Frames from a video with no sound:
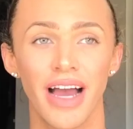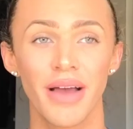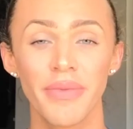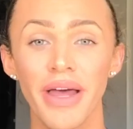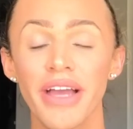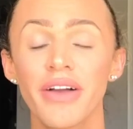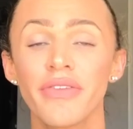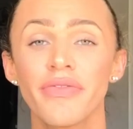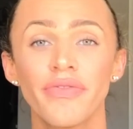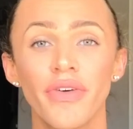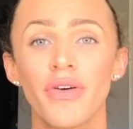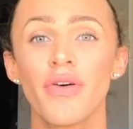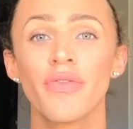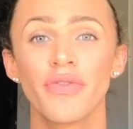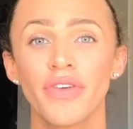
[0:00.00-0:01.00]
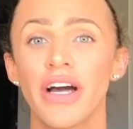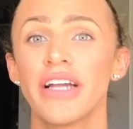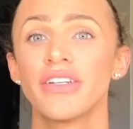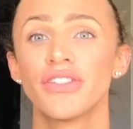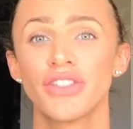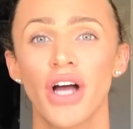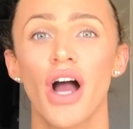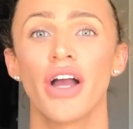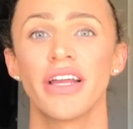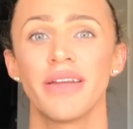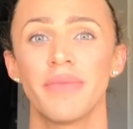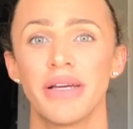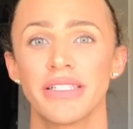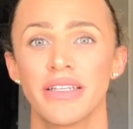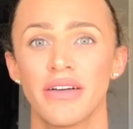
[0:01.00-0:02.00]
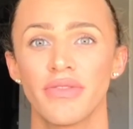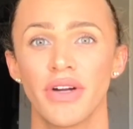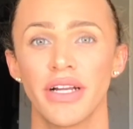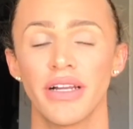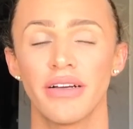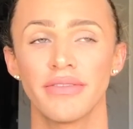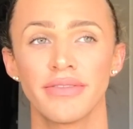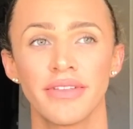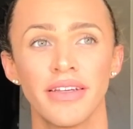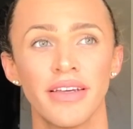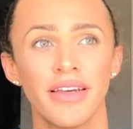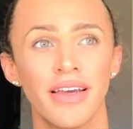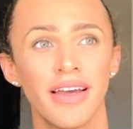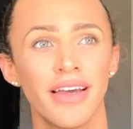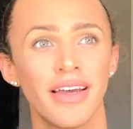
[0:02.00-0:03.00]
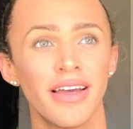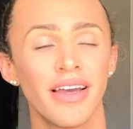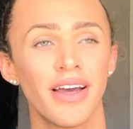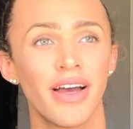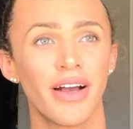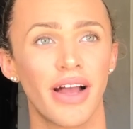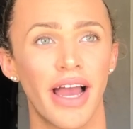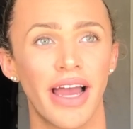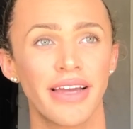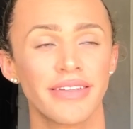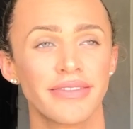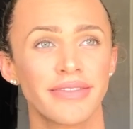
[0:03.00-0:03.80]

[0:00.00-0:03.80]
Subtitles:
like full-fledged talking to myself right now. Okay.